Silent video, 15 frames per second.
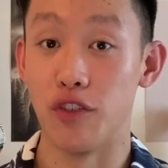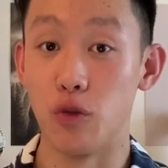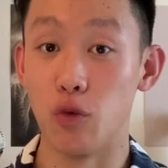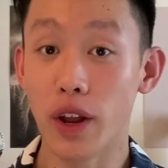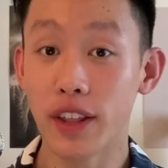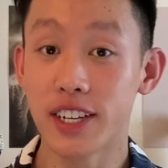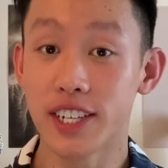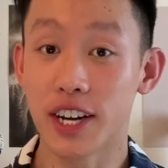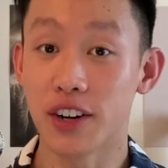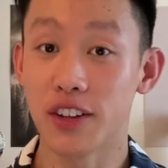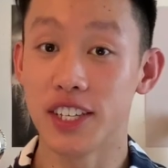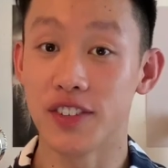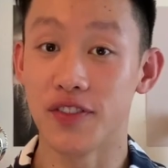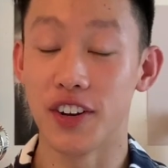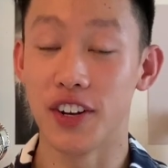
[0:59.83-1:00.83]
you read the title of
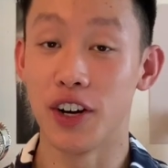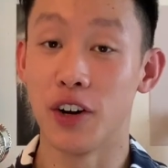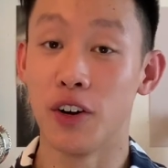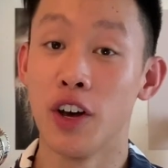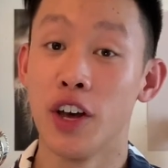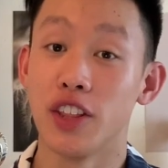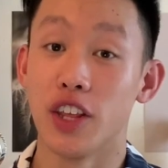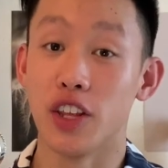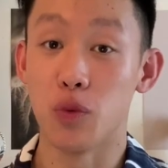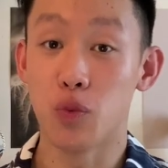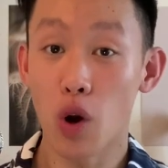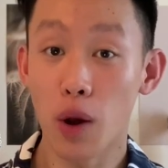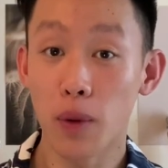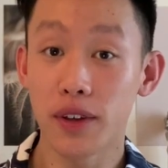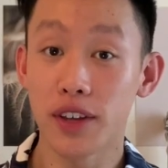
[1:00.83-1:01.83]
this video, then you
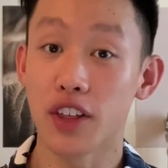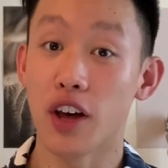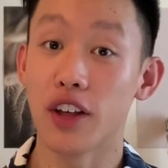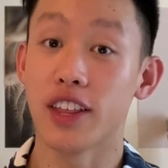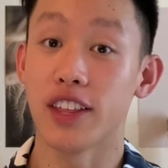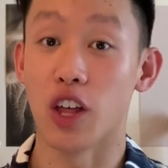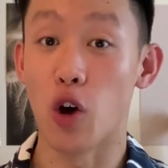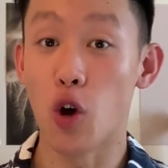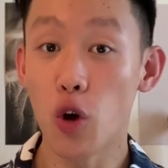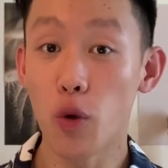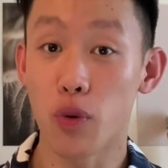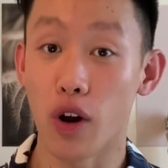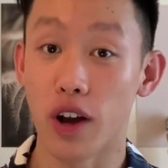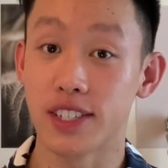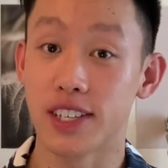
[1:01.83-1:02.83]
probably thought that the whole
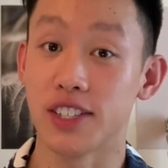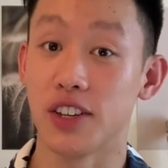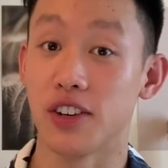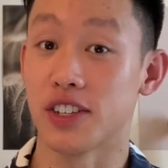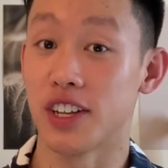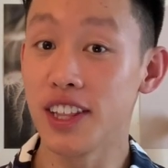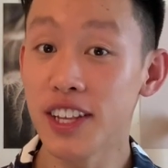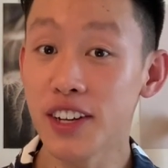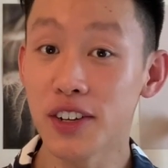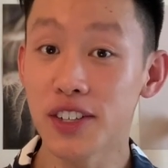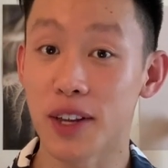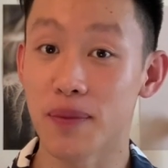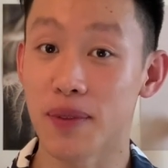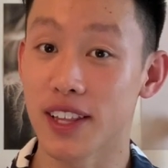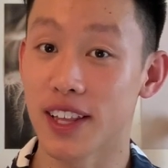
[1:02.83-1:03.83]
process looked a little something